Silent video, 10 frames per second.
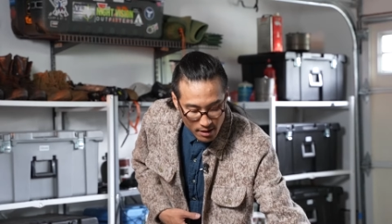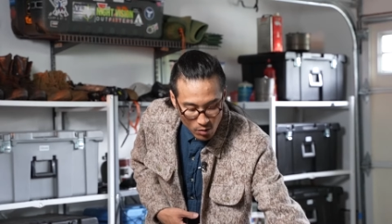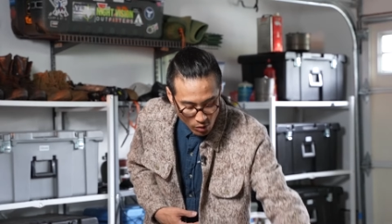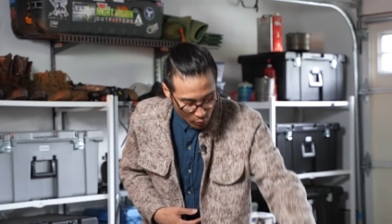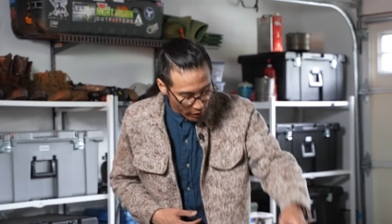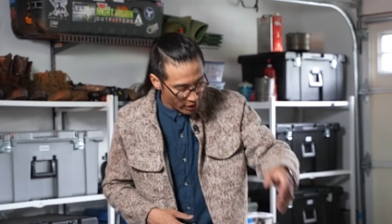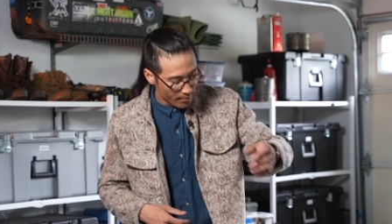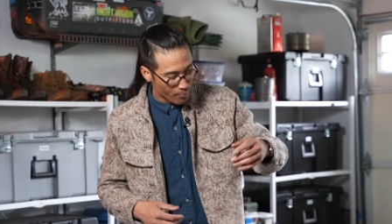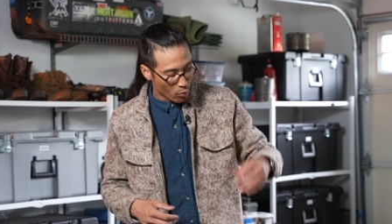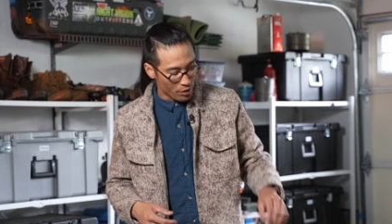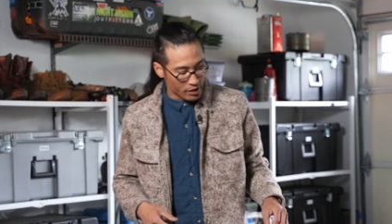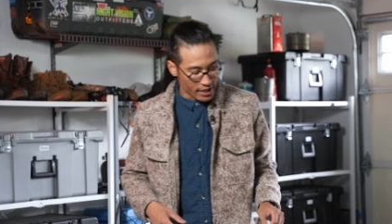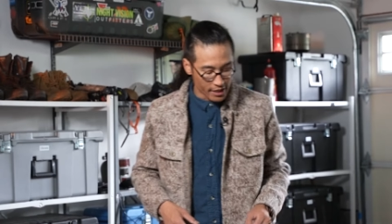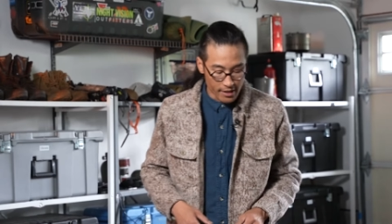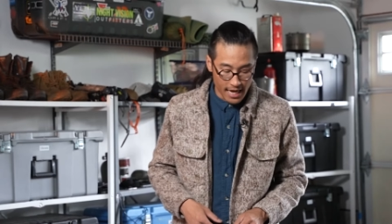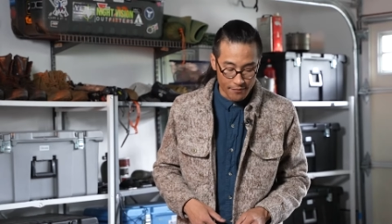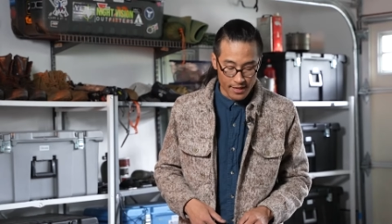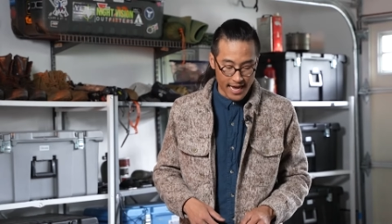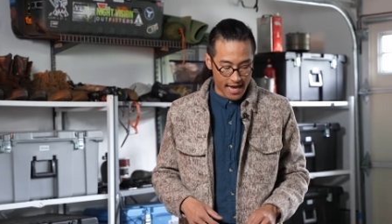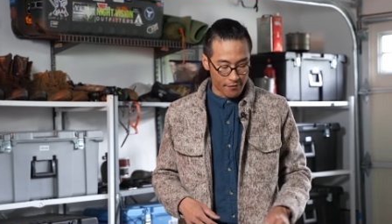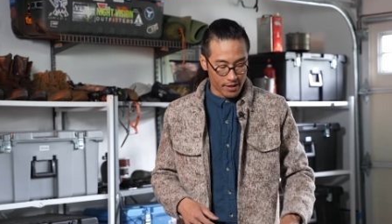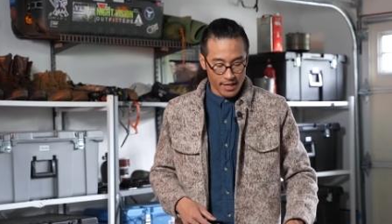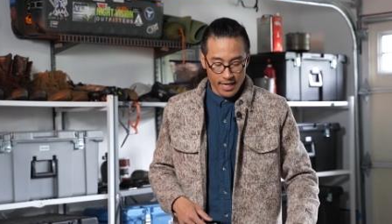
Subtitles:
One really important thing you have to have,